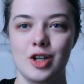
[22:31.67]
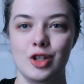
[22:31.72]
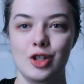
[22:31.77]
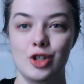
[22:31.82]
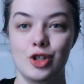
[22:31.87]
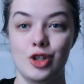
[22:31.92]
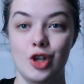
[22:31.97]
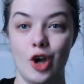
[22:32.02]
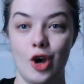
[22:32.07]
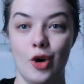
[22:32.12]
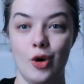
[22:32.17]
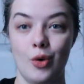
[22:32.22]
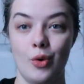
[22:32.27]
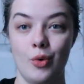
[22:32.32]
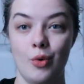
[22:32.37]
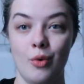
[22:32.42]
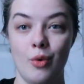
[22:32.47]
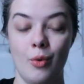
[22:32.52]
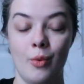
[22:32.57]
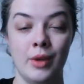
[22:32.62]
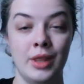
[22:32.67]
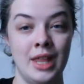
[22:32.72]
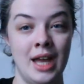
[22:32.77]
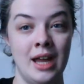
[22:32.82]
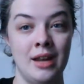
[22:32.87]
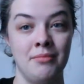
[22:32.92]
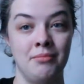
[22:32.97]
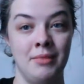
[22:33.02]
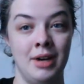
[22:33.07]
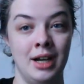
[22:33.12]
So with
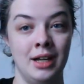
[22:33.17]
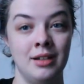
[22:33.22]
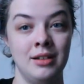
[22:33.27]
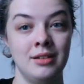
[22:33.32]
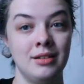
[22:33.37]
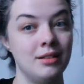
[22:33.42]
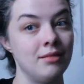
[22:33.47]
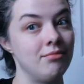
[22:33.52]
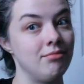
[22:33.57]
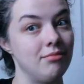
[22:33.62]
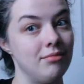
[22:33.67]
that in mind,